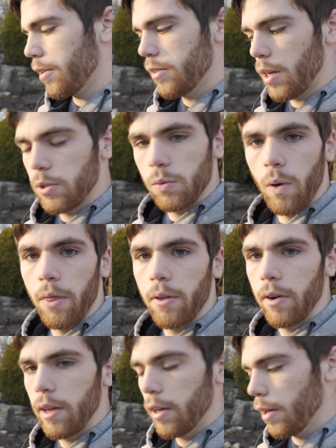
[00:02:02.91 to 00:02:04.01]
Air Conception
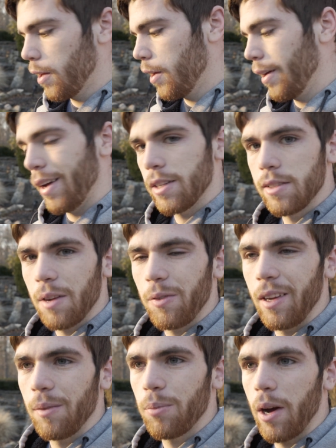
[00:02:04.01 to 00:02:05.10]
130, it's
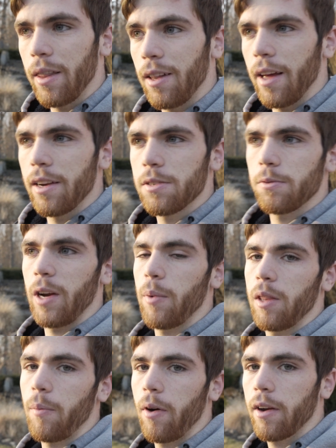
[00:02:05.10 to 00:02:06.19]
definitely probably the lightest frame
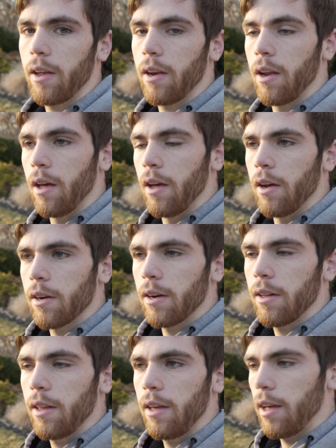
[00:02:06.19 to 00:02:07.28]
on the market
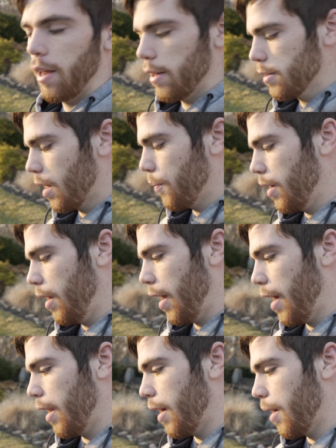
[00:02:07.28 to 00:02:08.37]
currently, and it's coming in
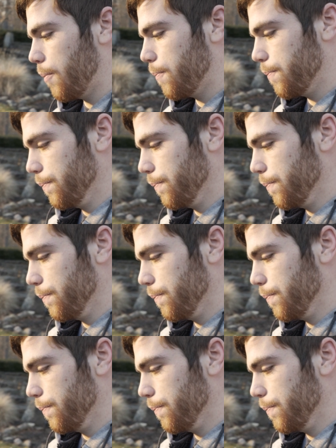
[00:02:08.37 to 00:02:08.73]
at uh,